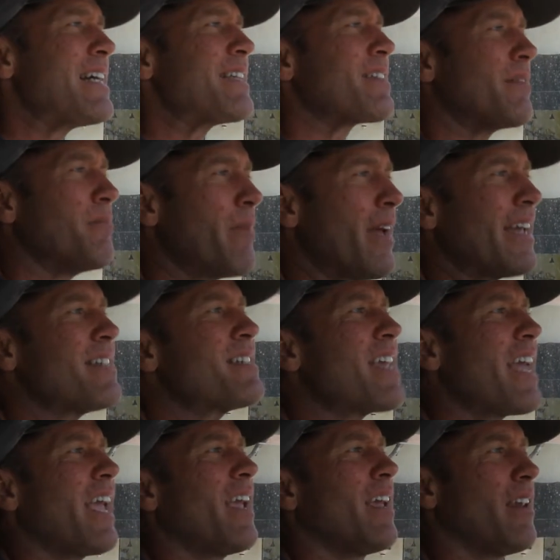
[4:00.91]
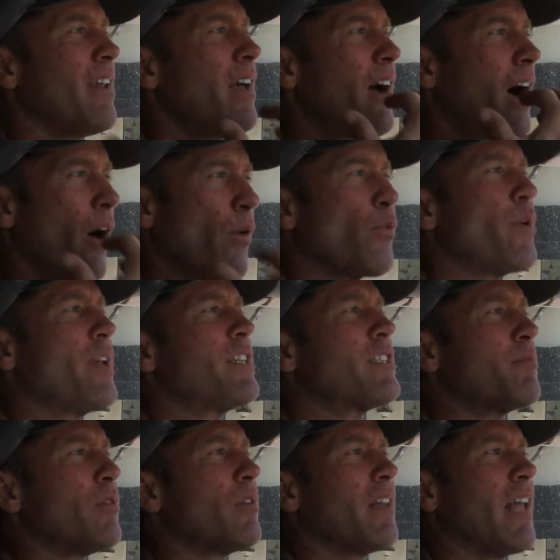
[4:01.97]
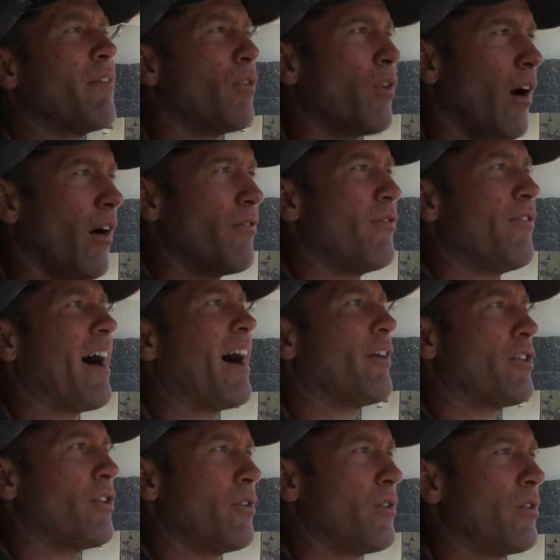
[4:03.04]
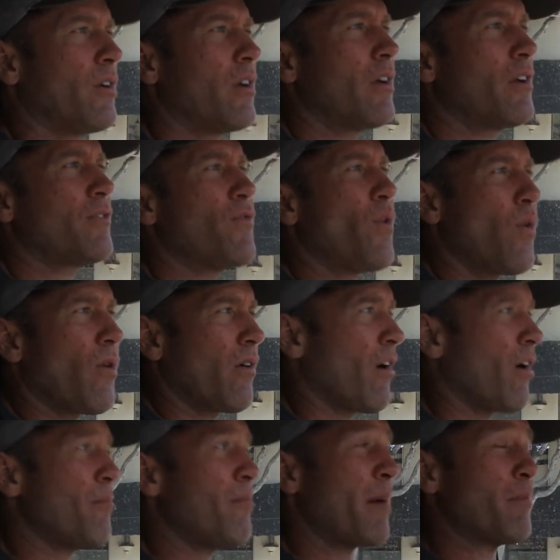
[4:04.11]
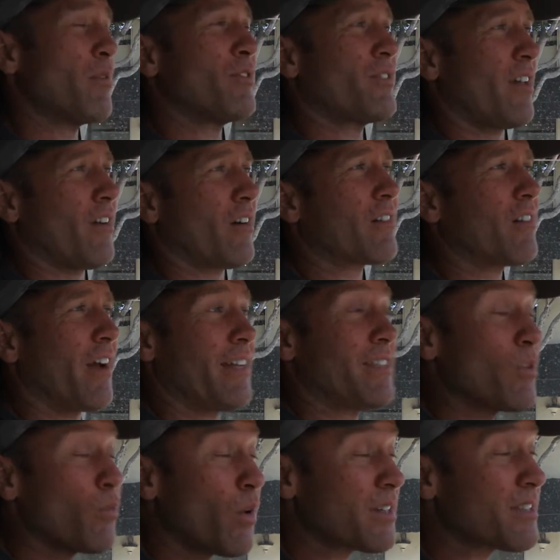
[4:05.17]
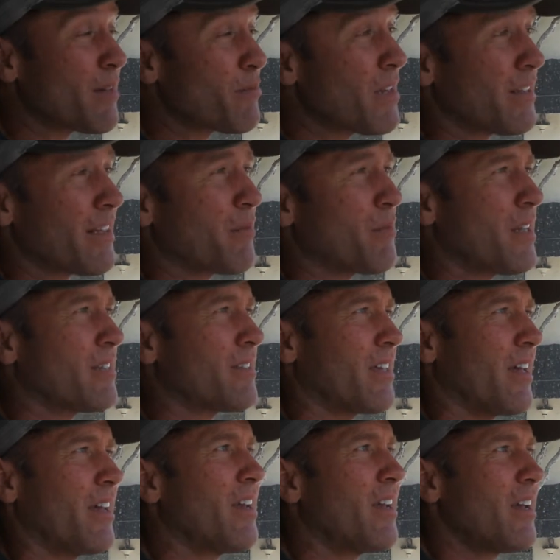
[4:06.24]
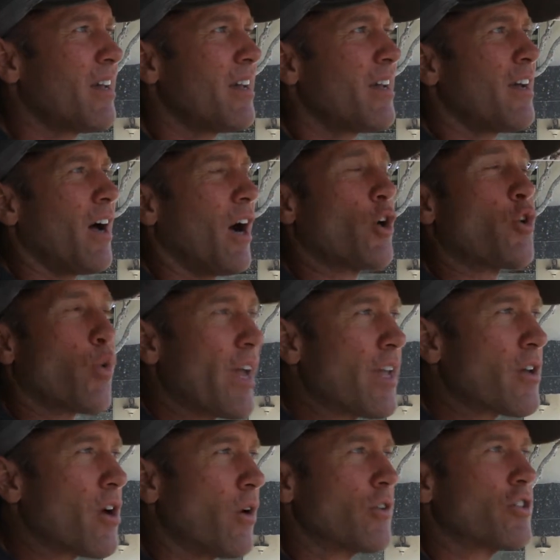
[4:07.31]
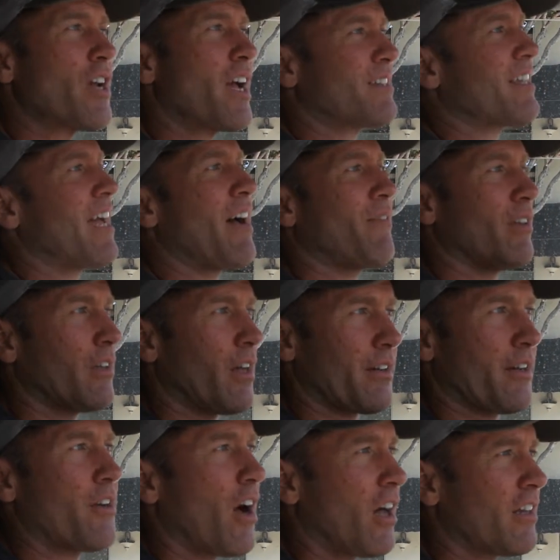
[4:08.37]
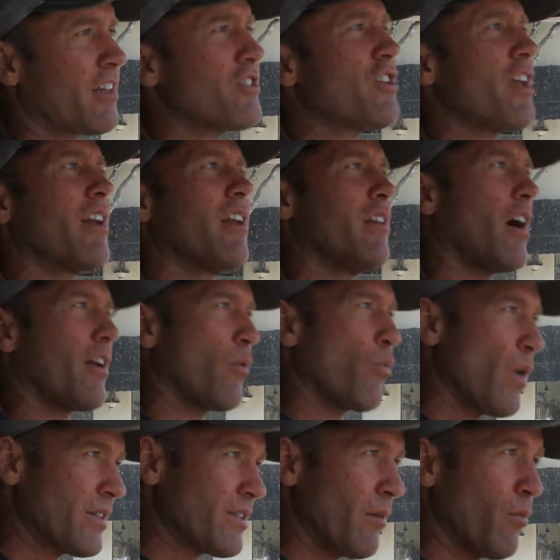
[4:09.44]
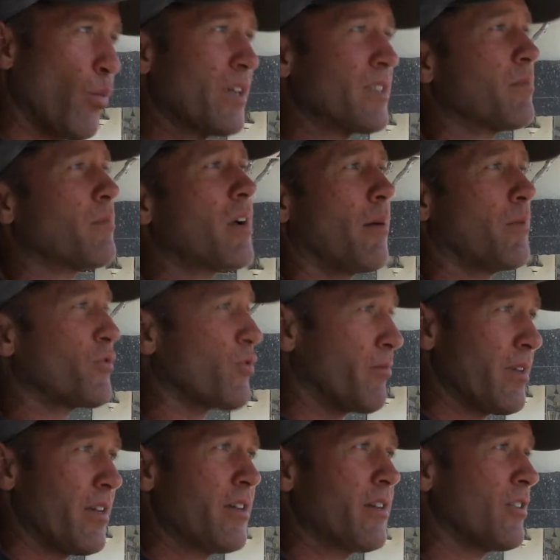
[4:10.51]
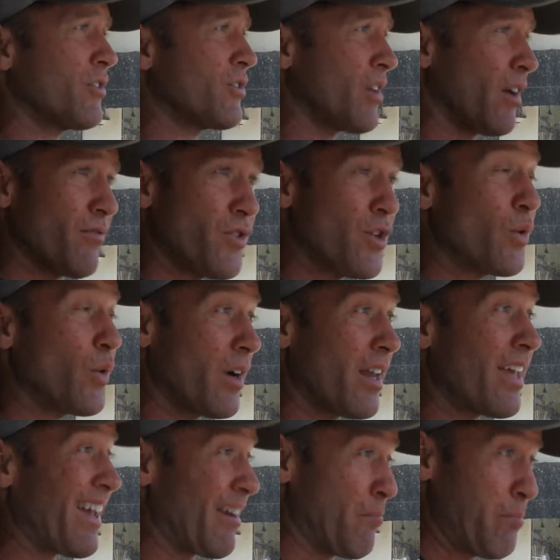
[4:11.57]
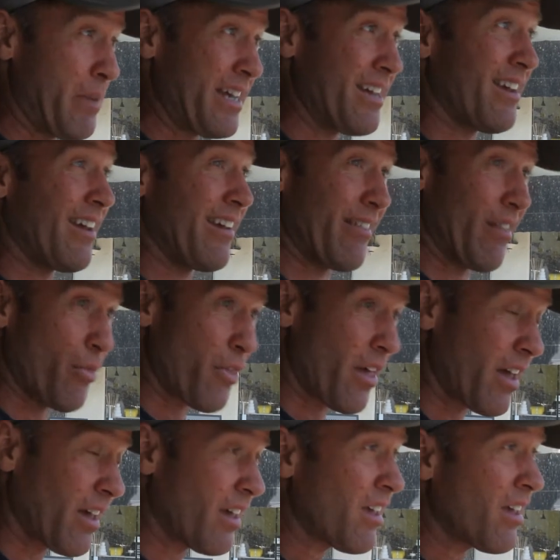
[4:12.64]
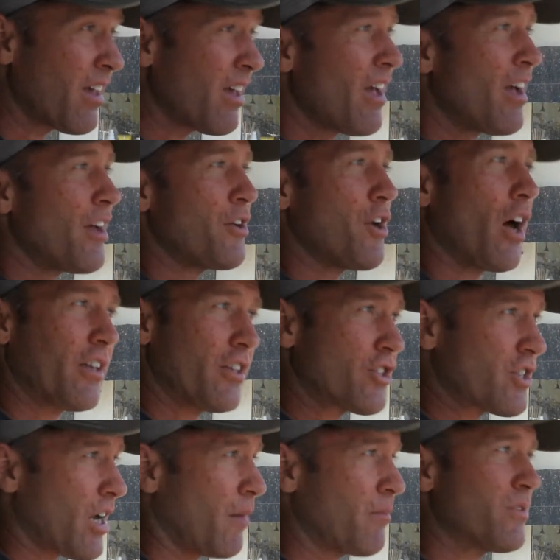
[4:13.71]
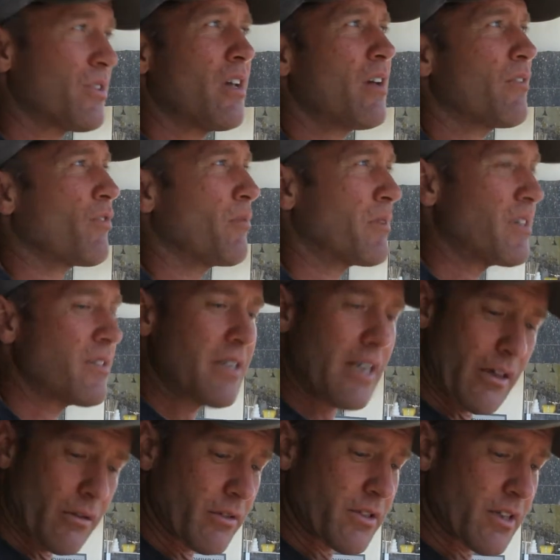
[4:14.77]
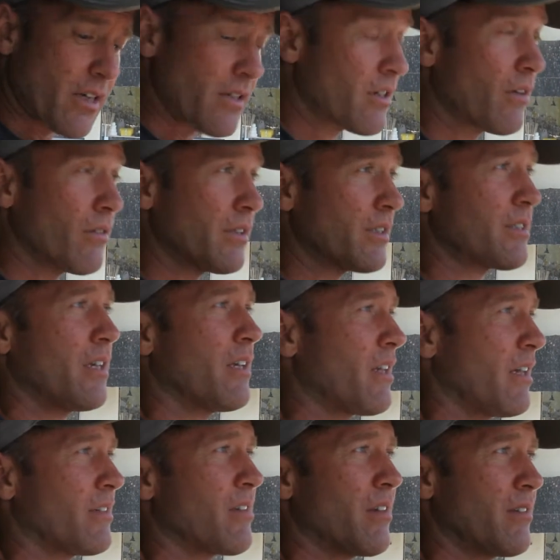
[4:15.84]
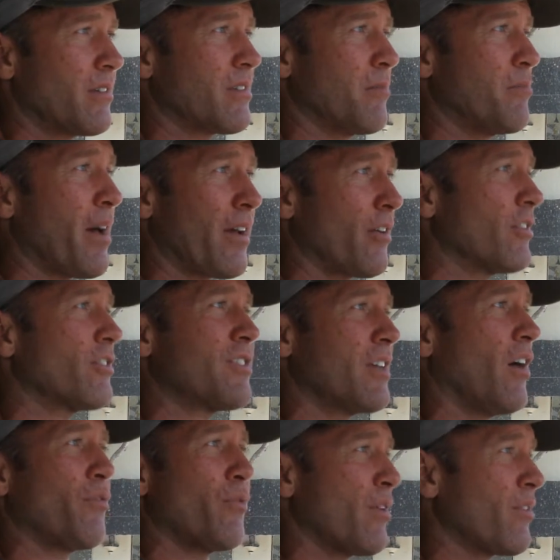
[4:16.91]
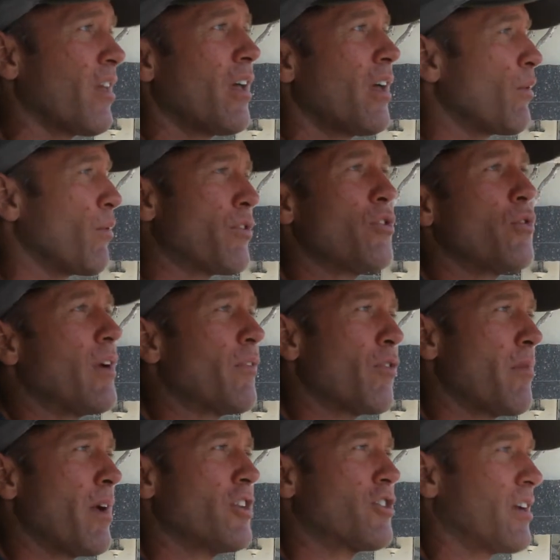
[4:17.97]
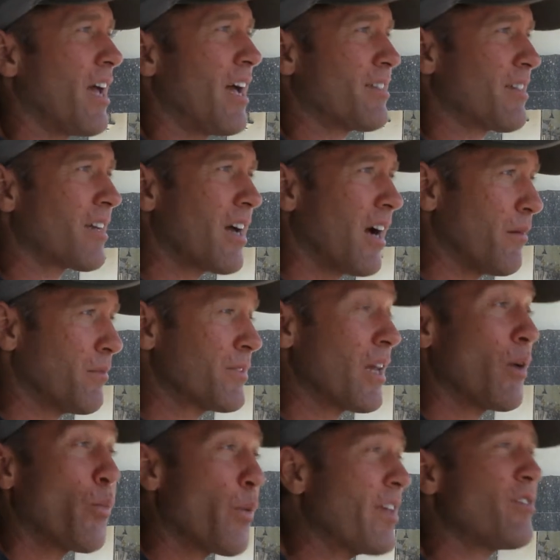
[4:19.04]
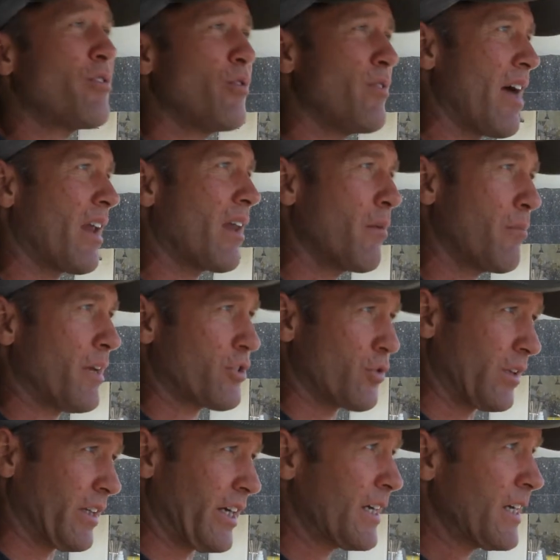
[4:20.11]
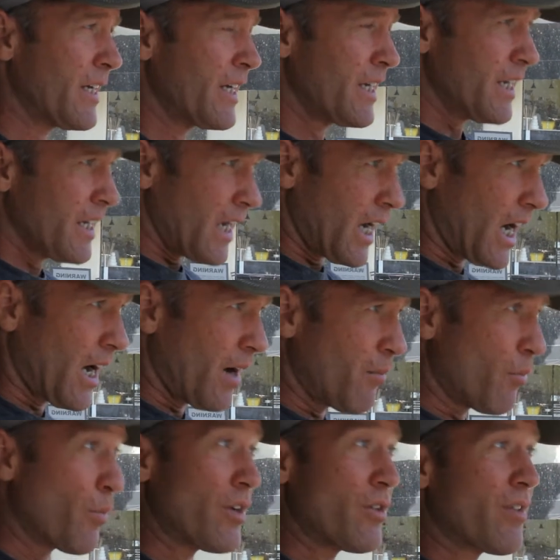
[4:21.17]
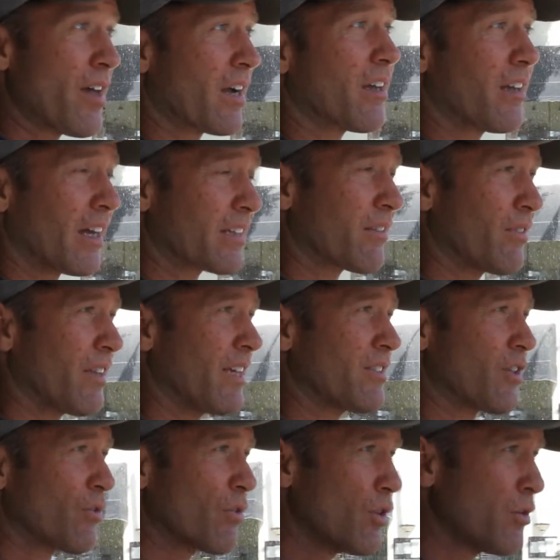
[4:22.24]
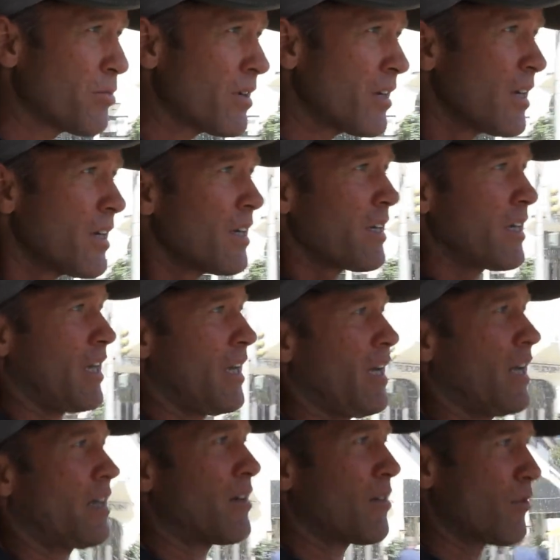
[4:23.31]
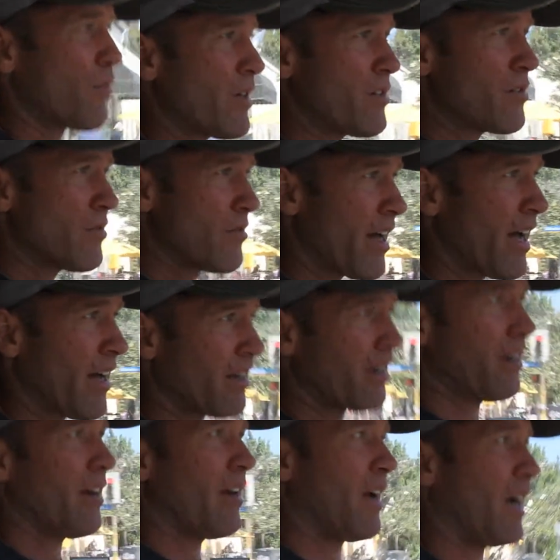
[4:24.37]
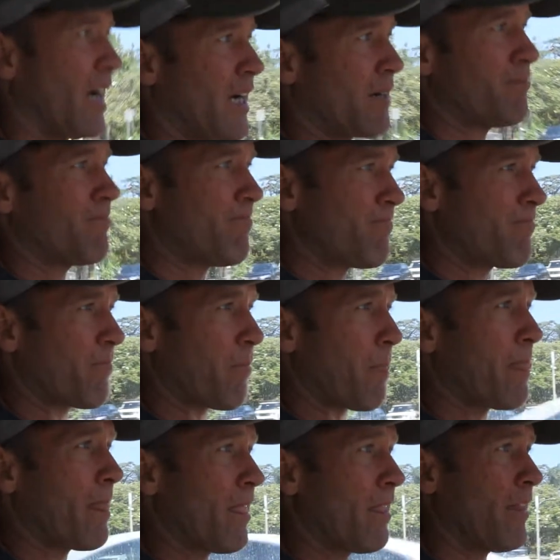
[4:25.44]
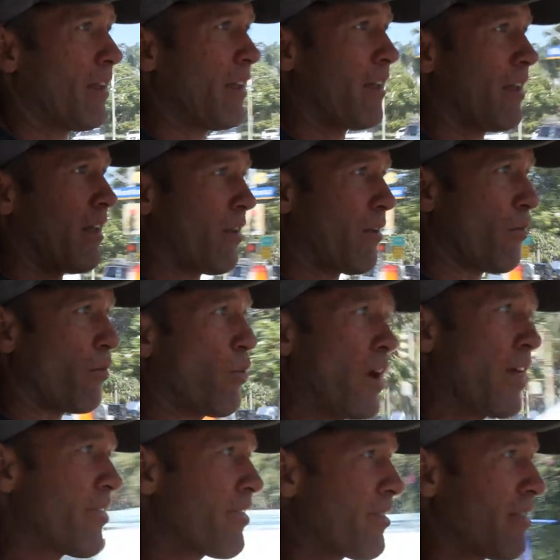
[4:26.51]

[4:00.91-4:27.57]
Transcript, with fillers: to maintain a reasonable level of value for our members and our clients. And what does that mean? That means that a great coach has to have a lot of knowledge and a lot of wisdom. Wisdom comes from years of doing and being the thing. Knowledge comes from conti continually seeking to, to better yourself with, with new information as it comes. And we do that habitually. Um, we do that collectively as a group, and we do that um, with,